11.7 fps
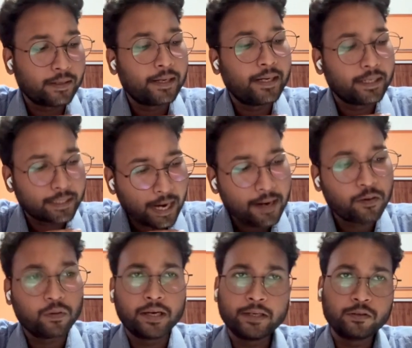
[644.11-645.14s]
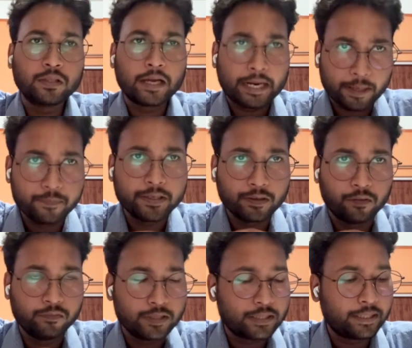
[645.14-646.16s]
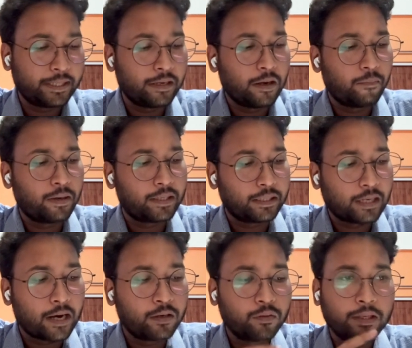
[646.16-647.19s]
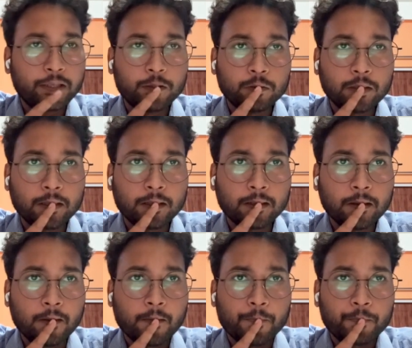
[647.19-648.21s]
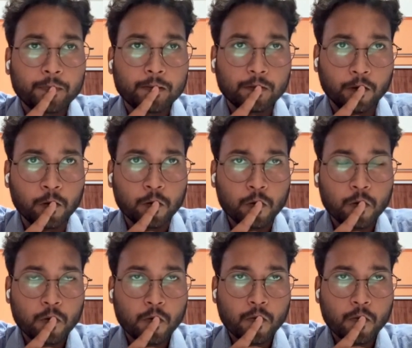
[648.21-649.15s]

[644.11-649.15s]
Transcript: it can donate to the AB obviously, but it can't donate to the O,